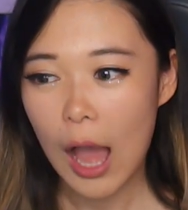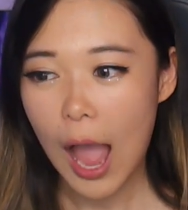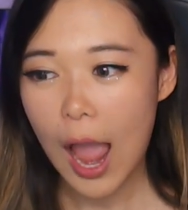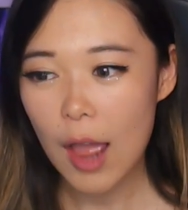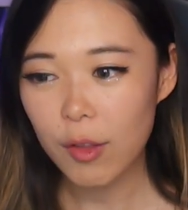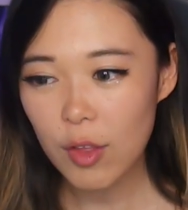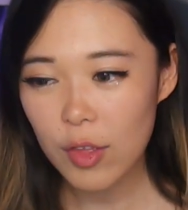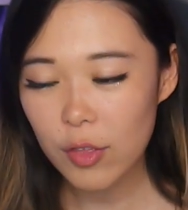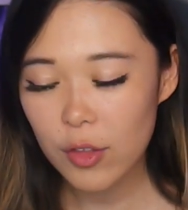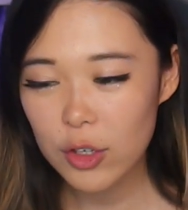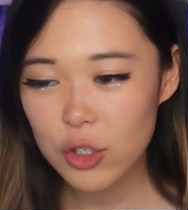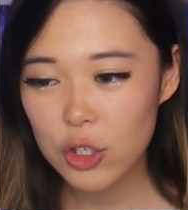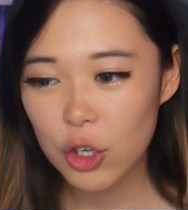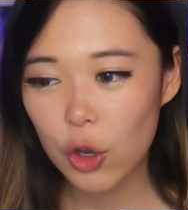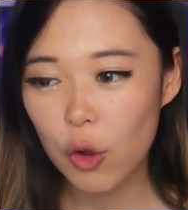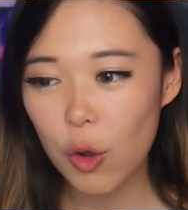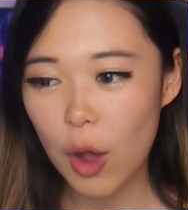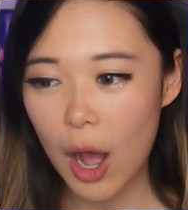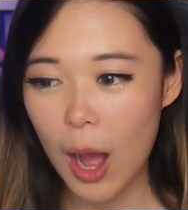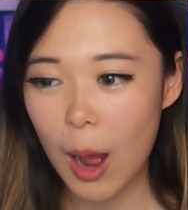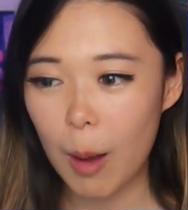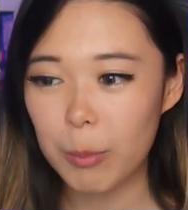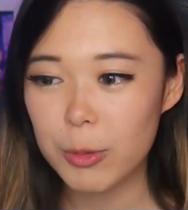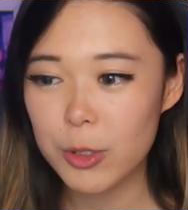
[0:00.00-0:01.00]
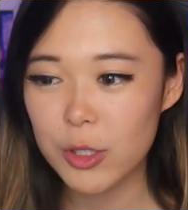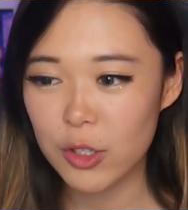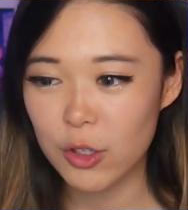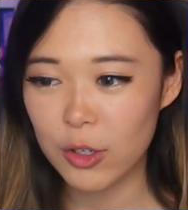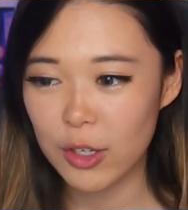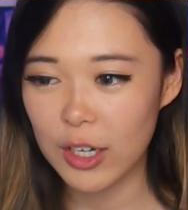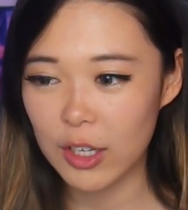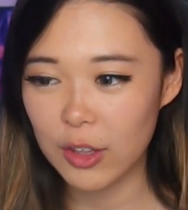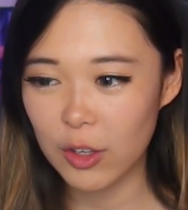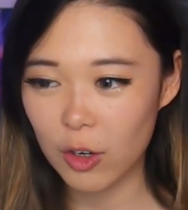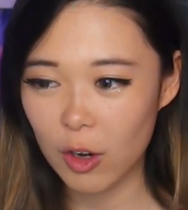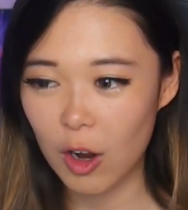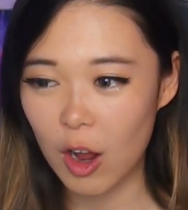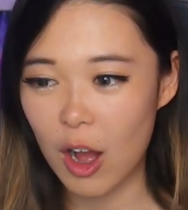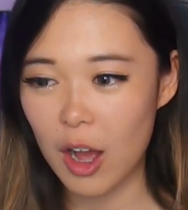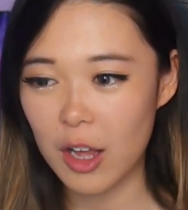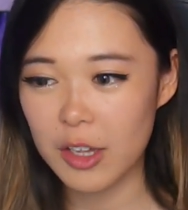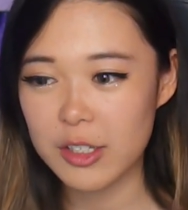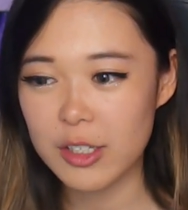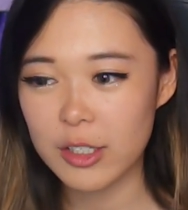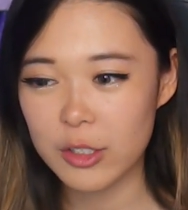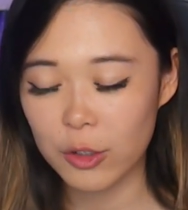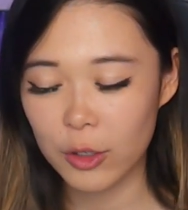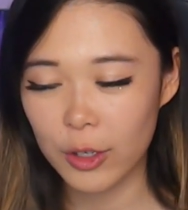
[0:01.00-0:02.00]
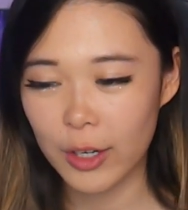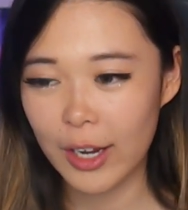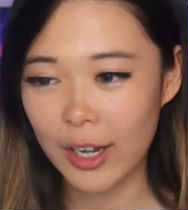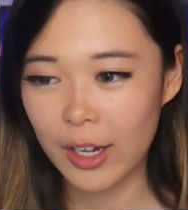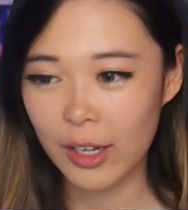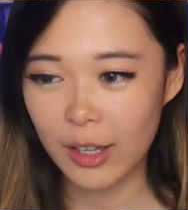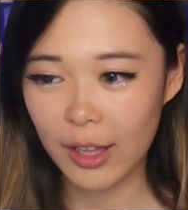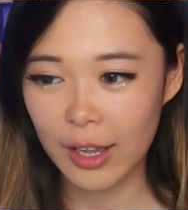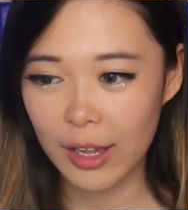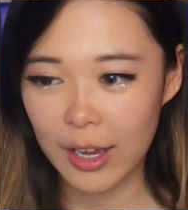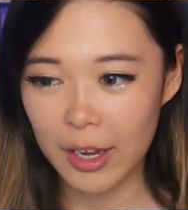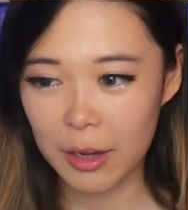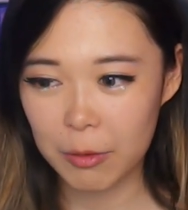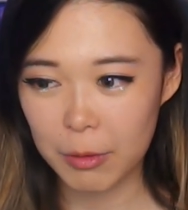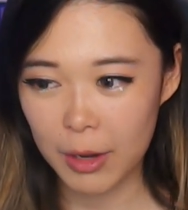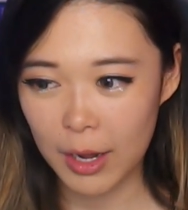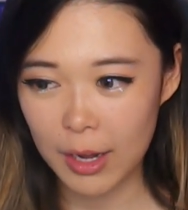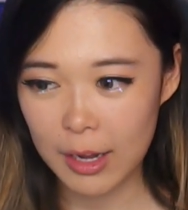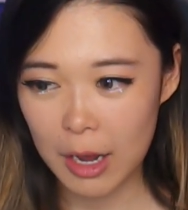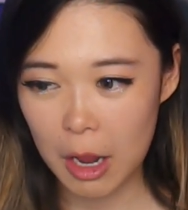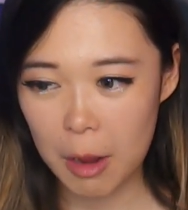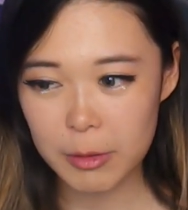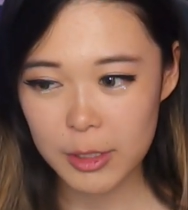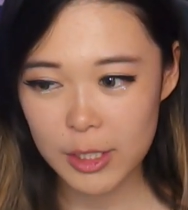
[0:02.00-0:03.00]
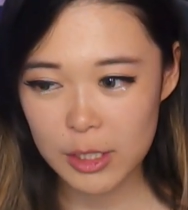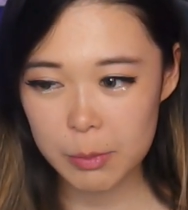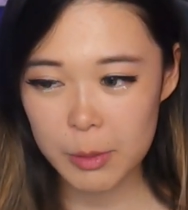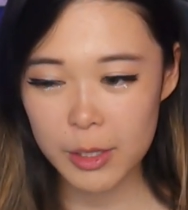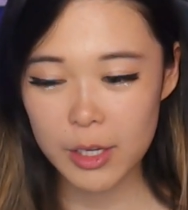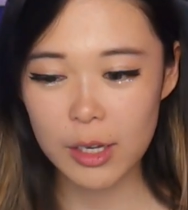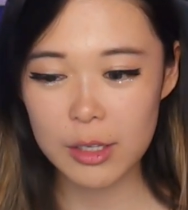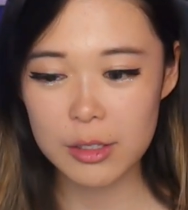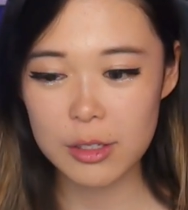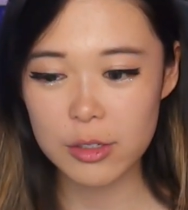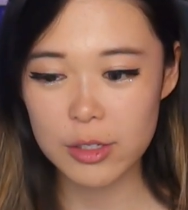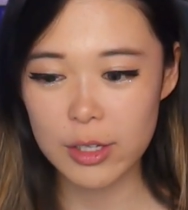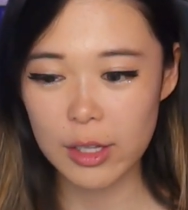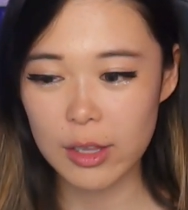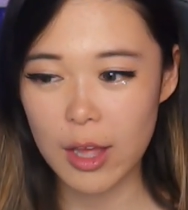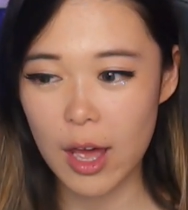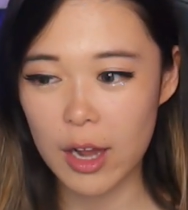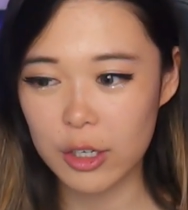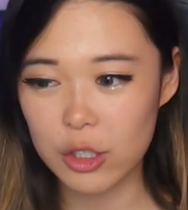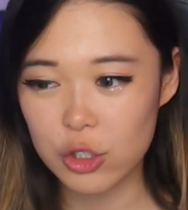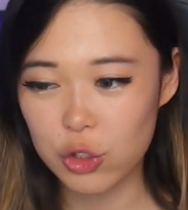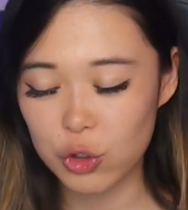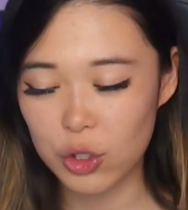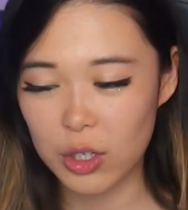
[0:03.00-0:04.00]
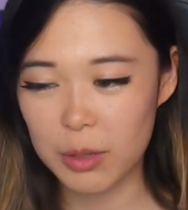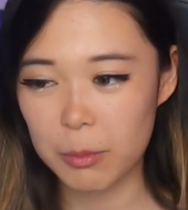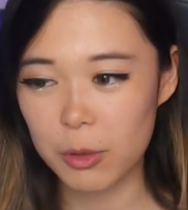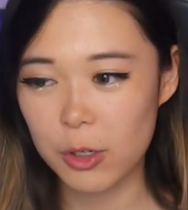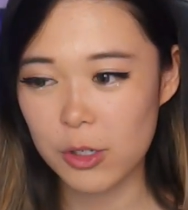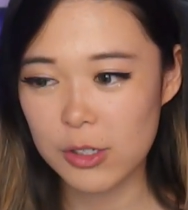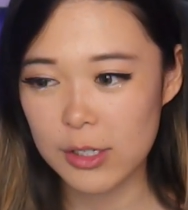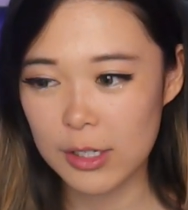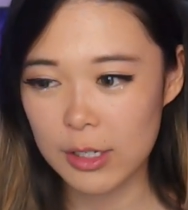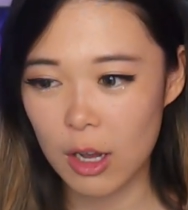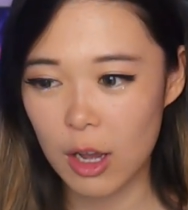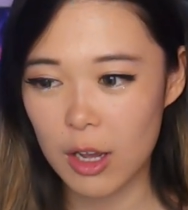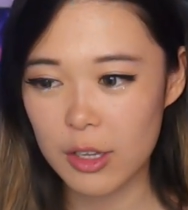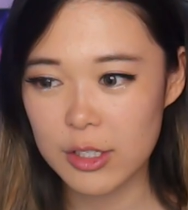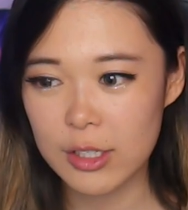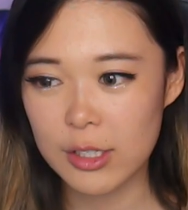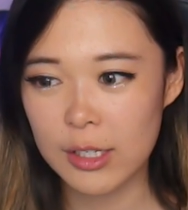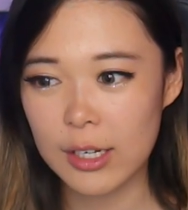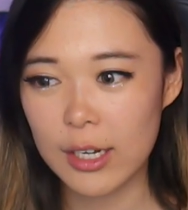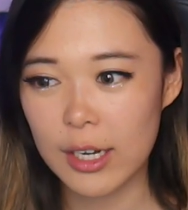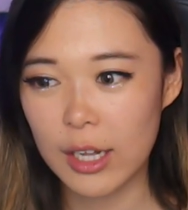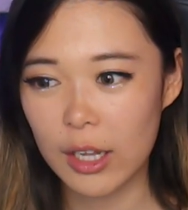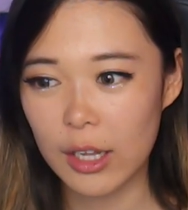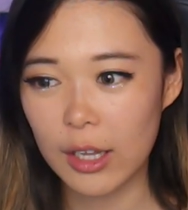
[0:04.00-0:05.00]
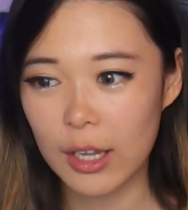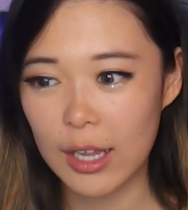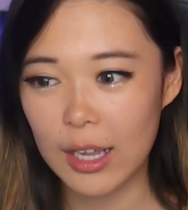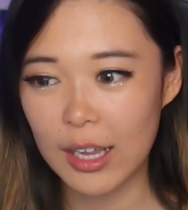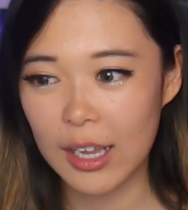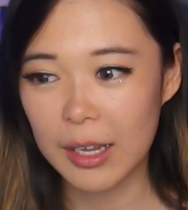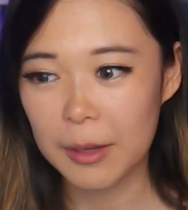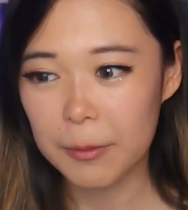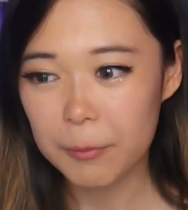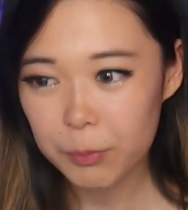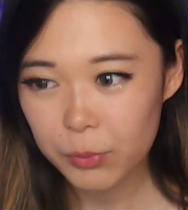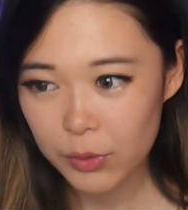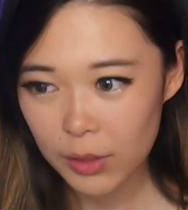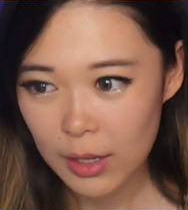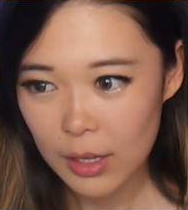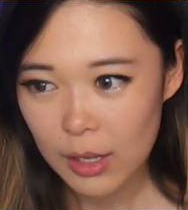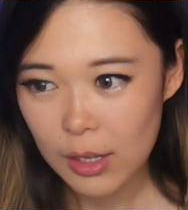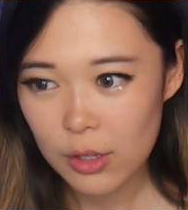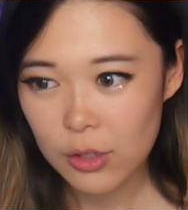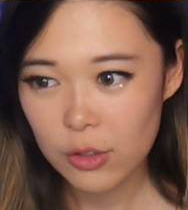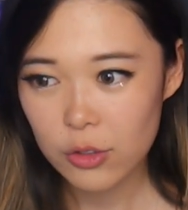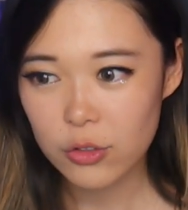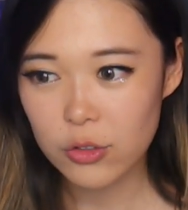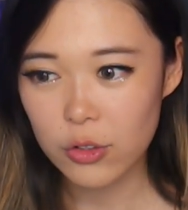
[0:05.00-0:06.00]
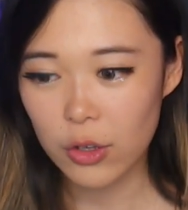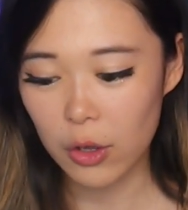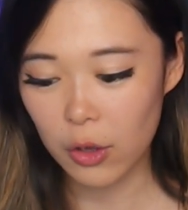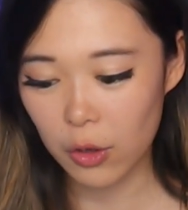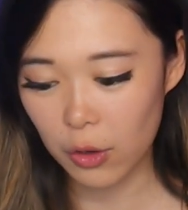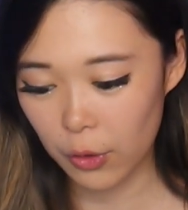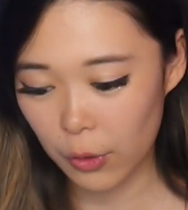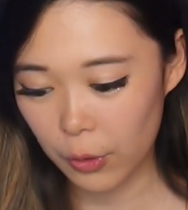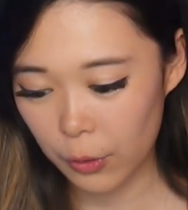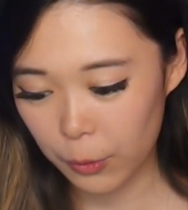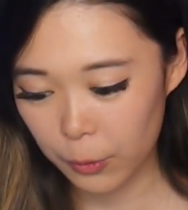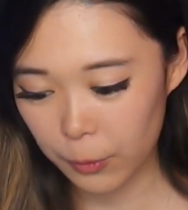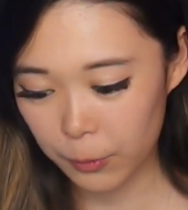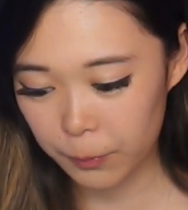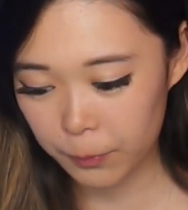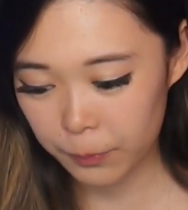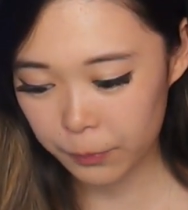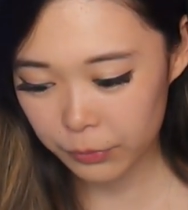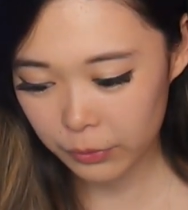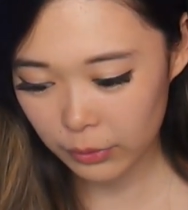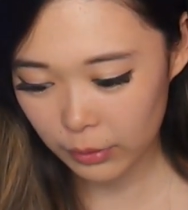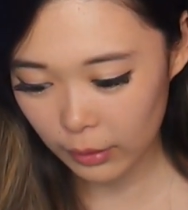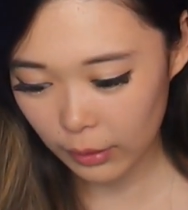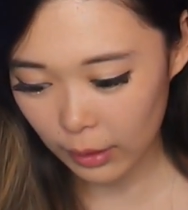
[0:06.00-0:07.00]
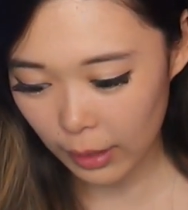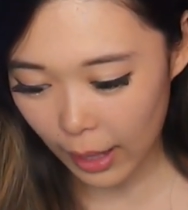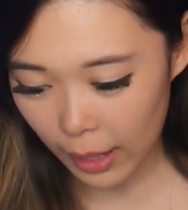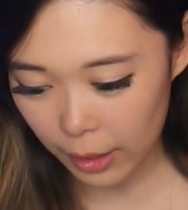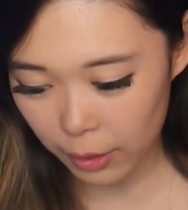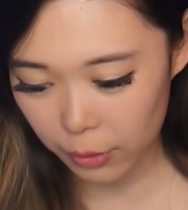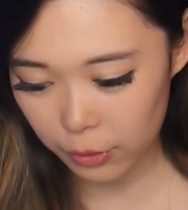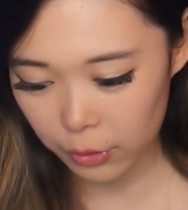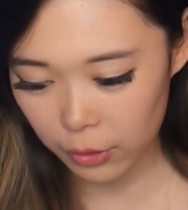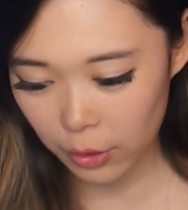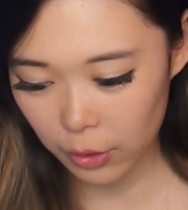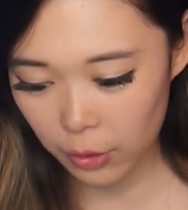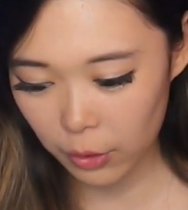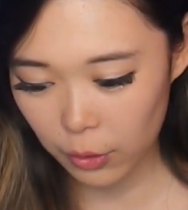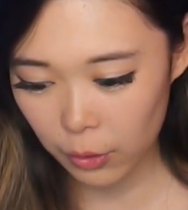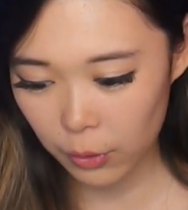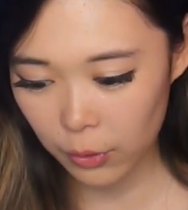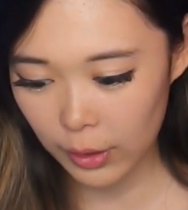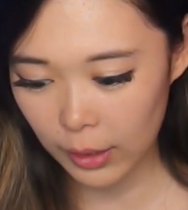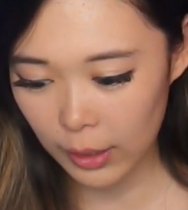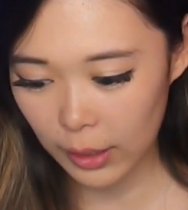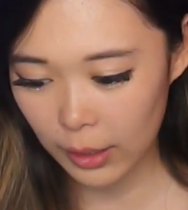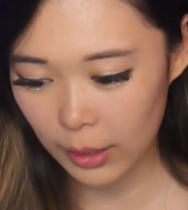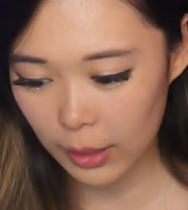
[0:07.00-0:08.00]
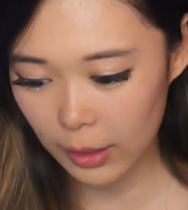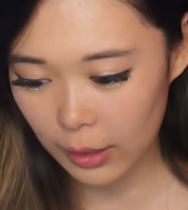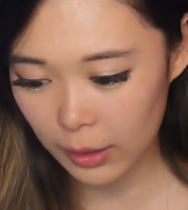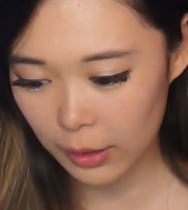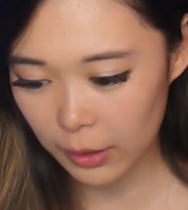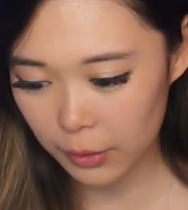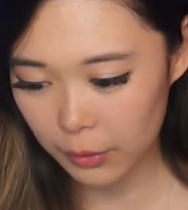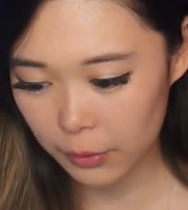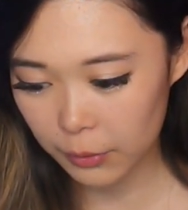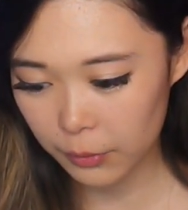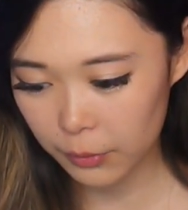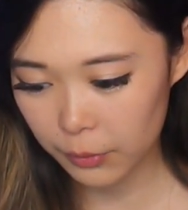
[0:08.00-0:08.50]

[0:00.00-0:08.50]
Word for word: I think the two options are either Austin or LA right now, just because there's a lot of streamers in Austin and LA. So I don't know. Uh,